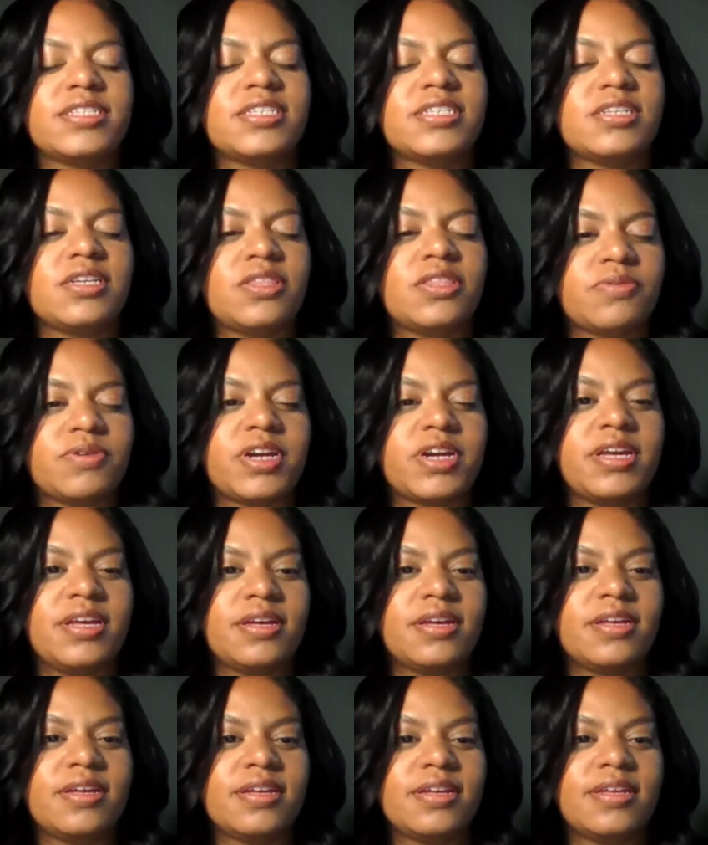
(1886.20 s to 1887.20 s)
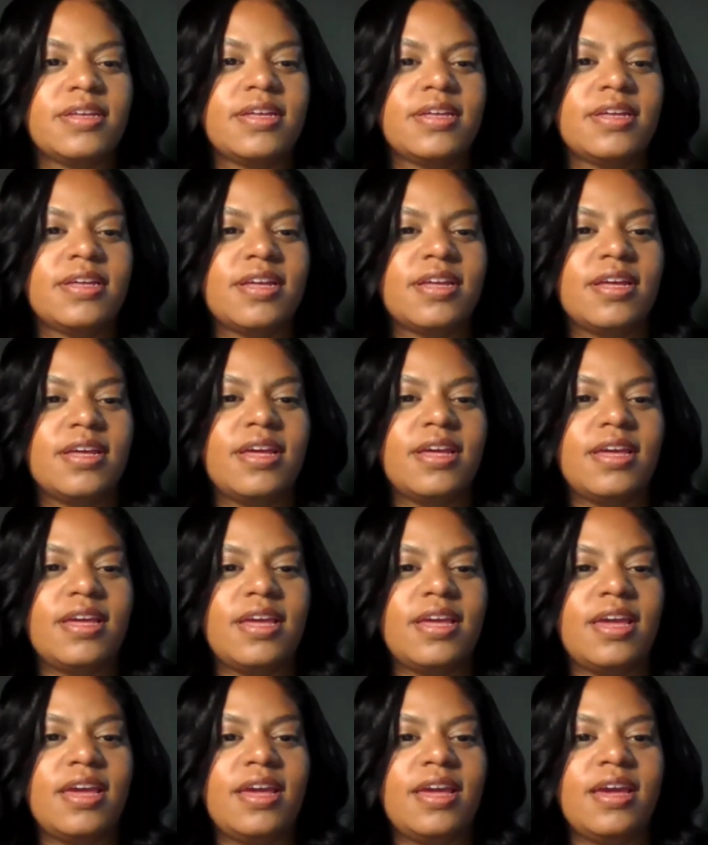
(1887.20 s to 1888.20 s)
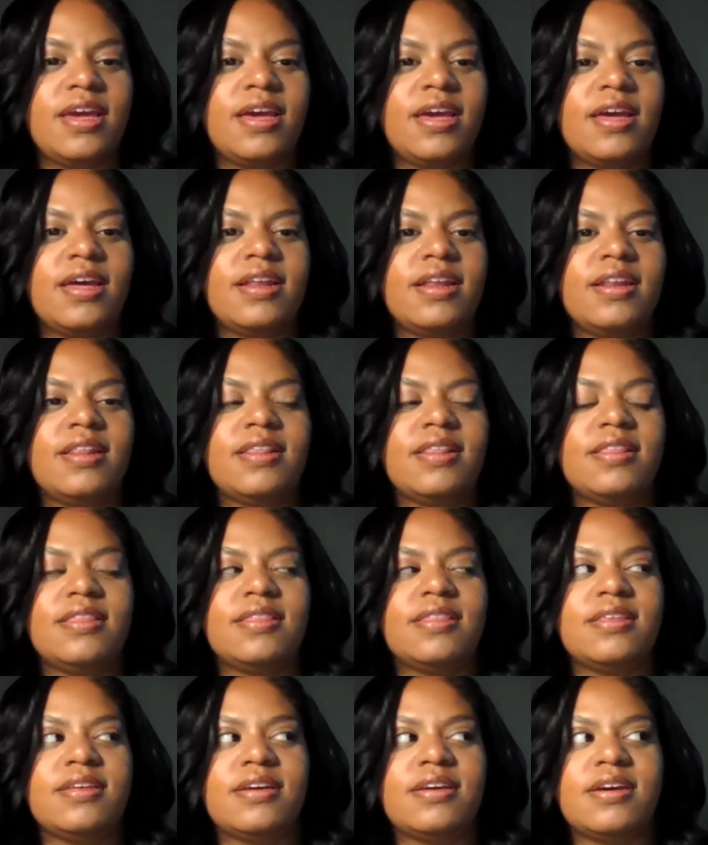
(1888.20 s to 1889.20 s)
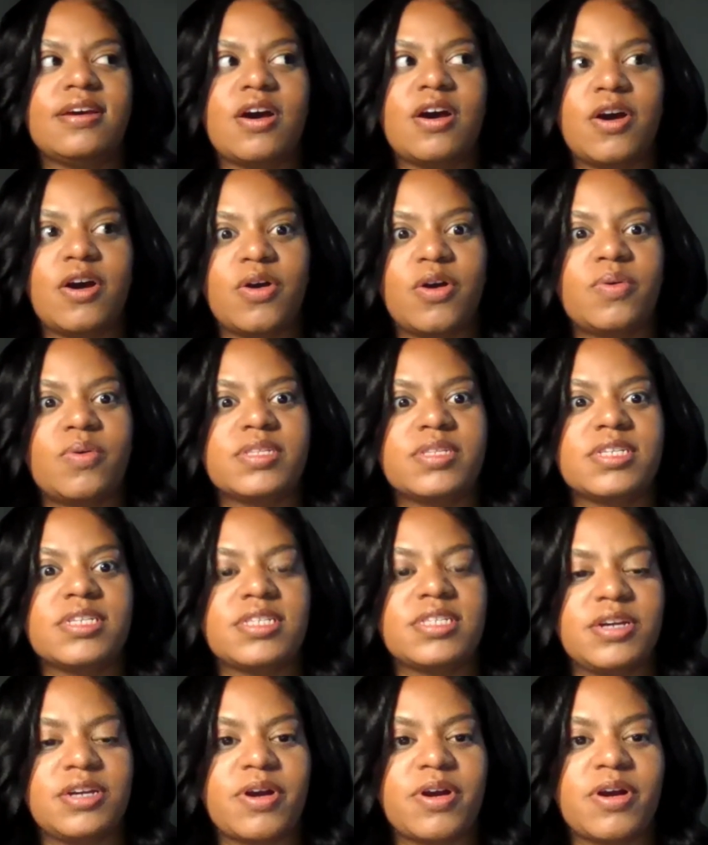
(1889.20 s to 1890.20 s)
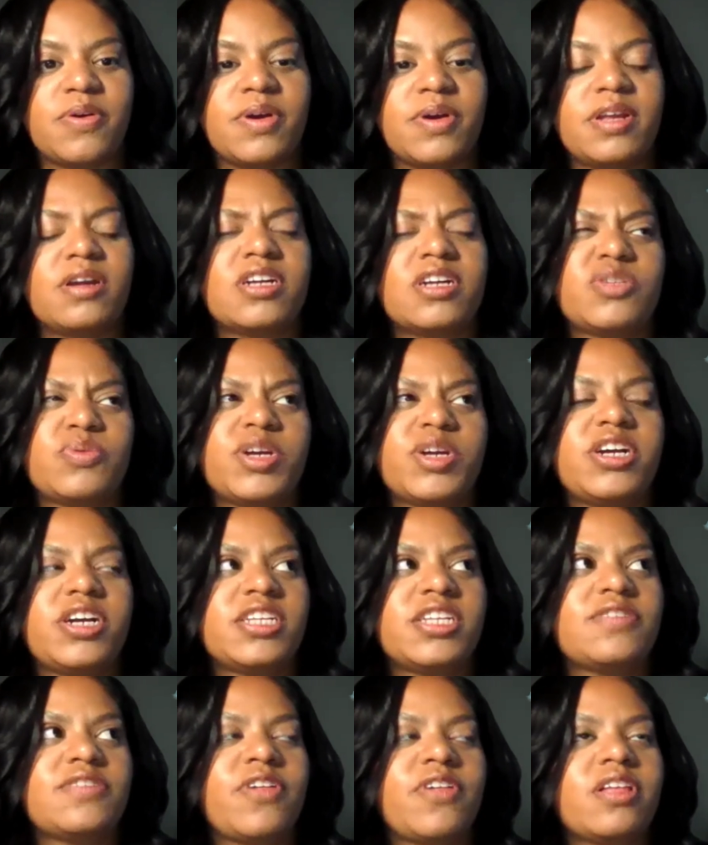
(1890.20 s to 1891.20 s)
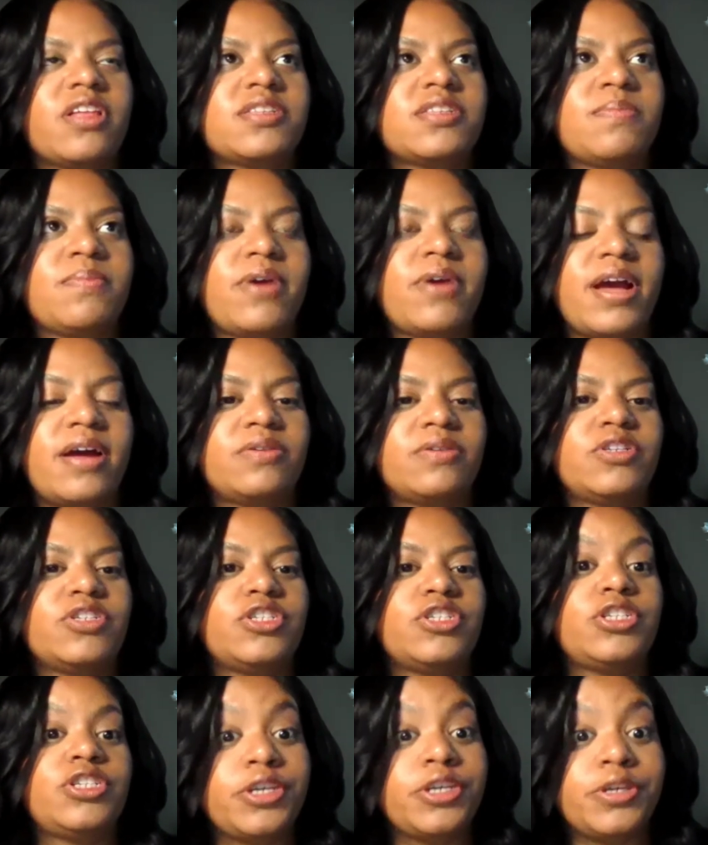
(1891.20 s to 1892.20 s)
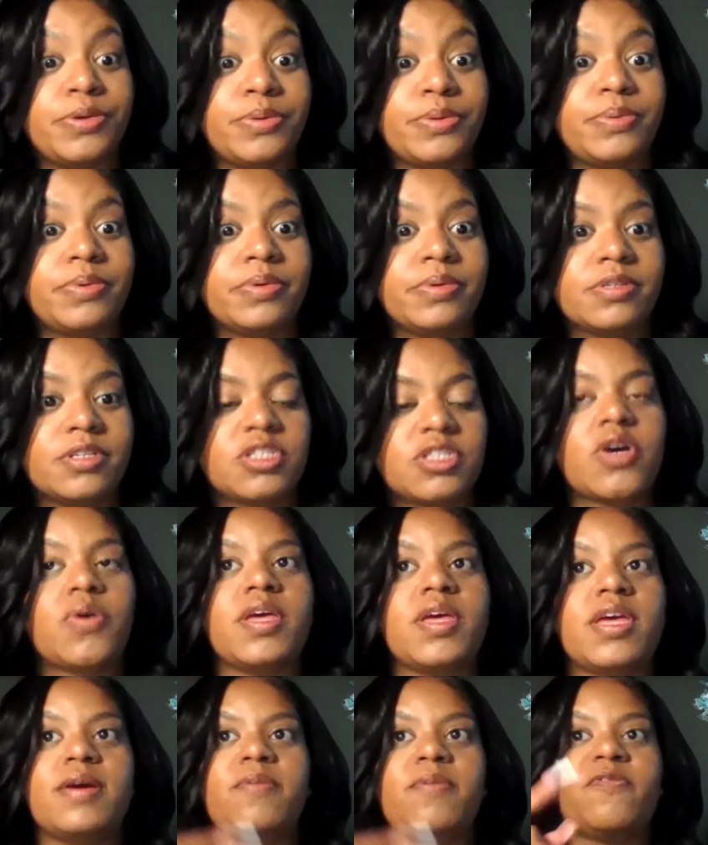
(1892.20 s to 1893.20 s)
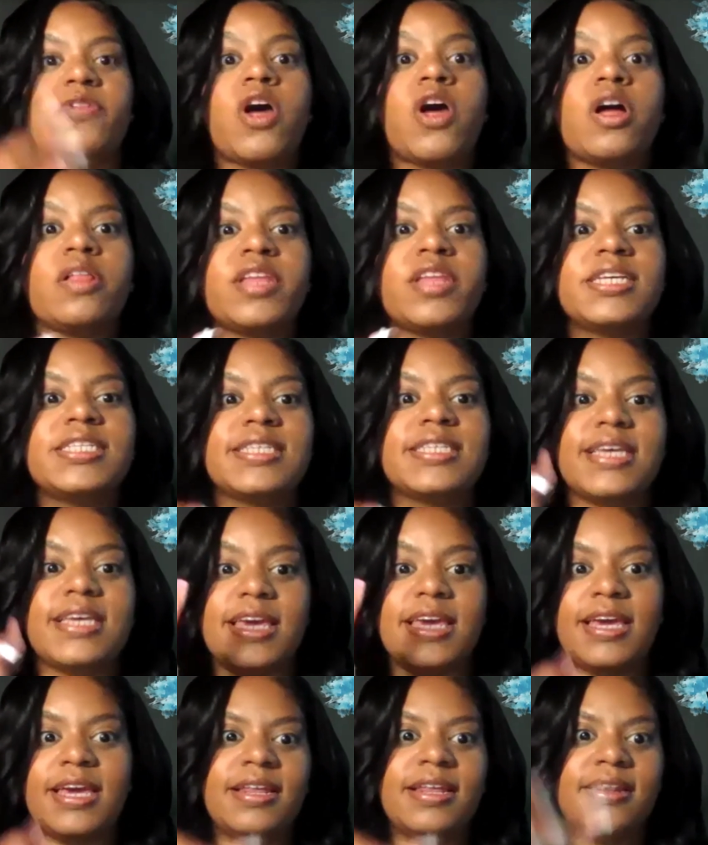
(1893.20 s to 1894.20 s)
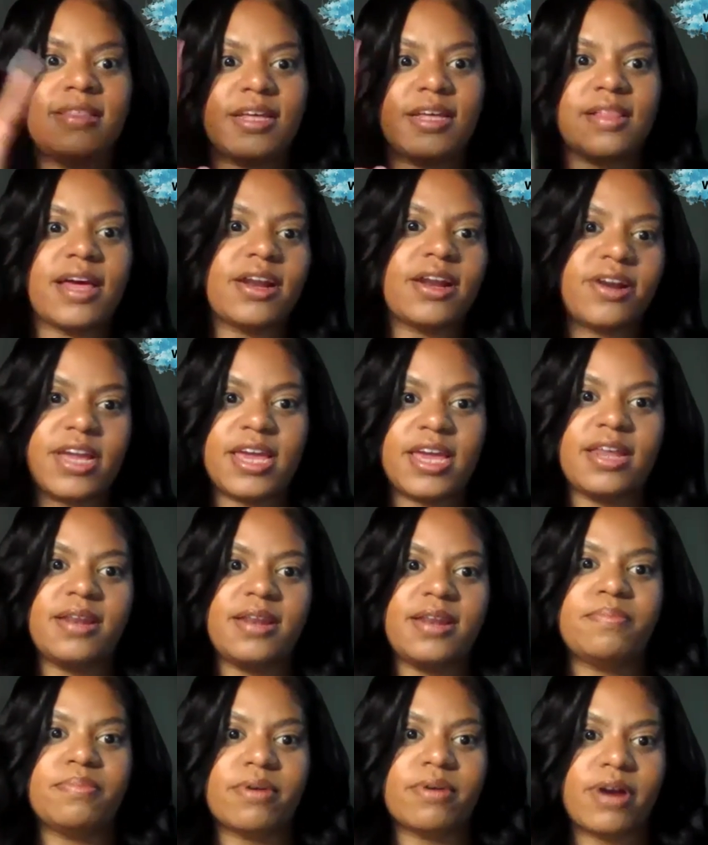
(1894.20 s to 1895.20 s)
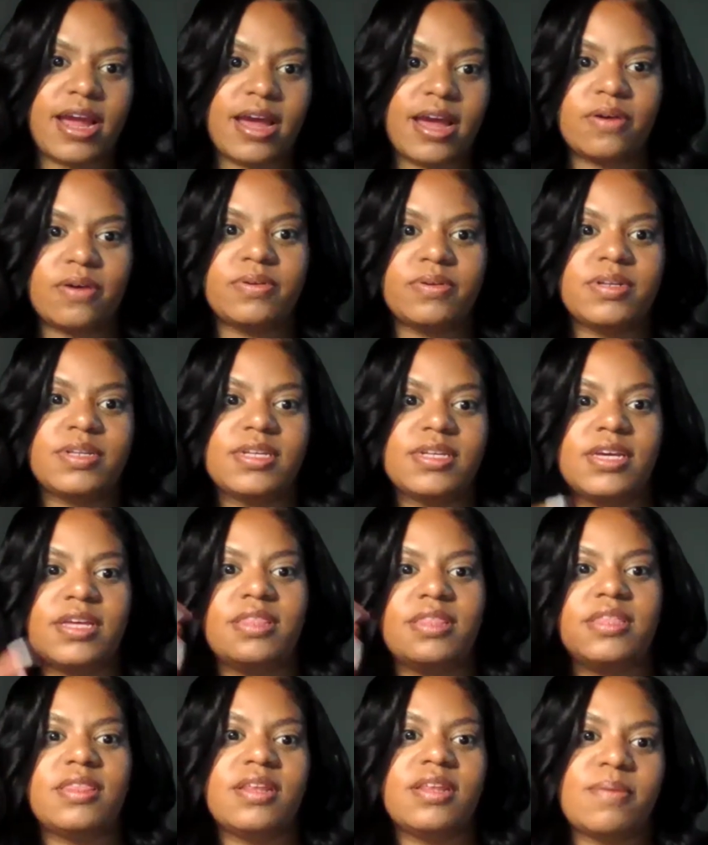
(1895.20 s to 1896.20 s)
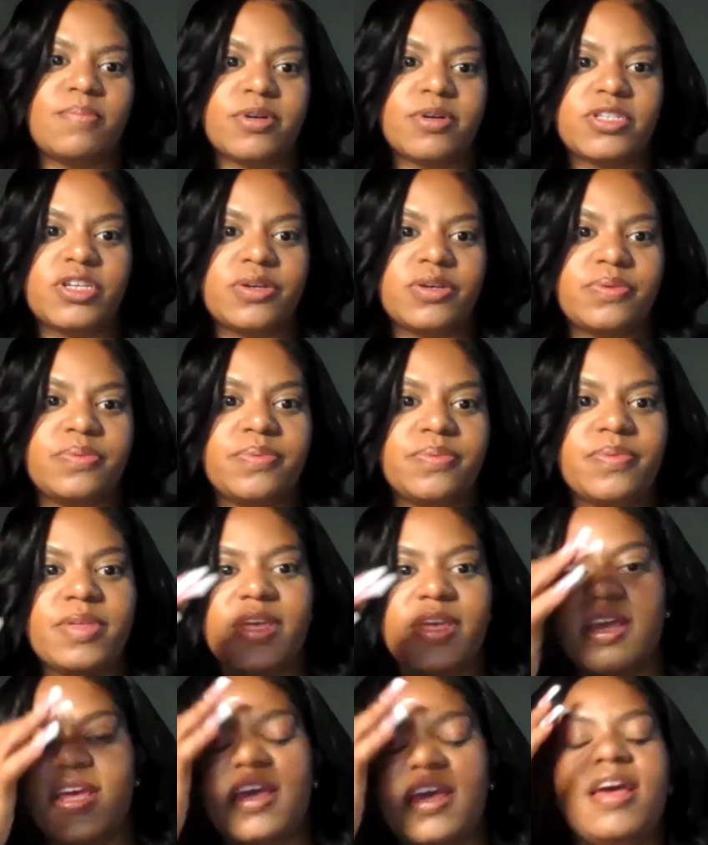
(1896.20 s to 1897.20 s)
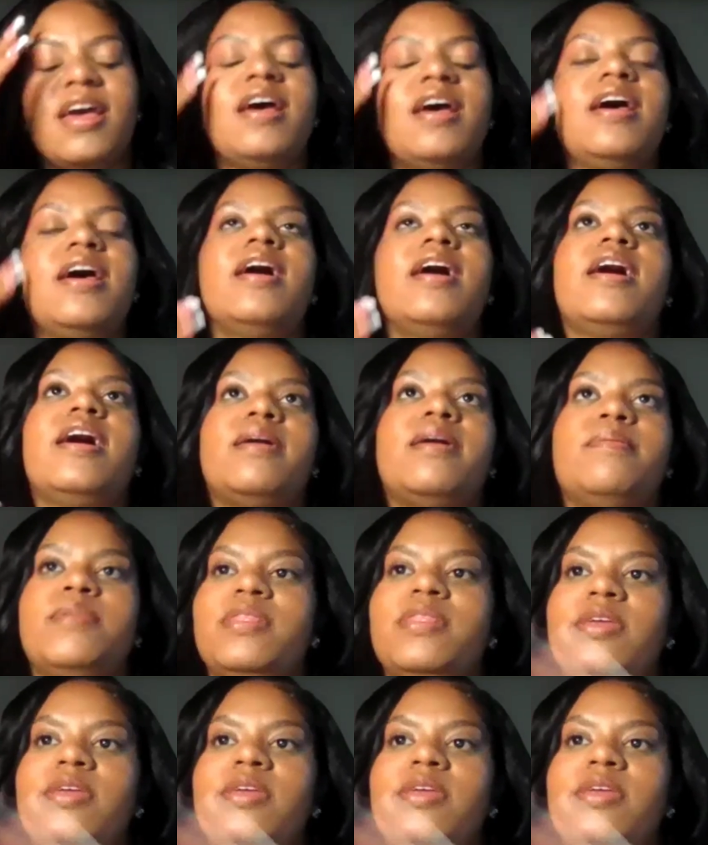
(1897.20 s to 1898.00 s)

is a 3 mm-hmm. and the O is a zero. And on Twitter, it's Flawless and Brown two. So Flawless in the letter N, Brown, and then the number two um, and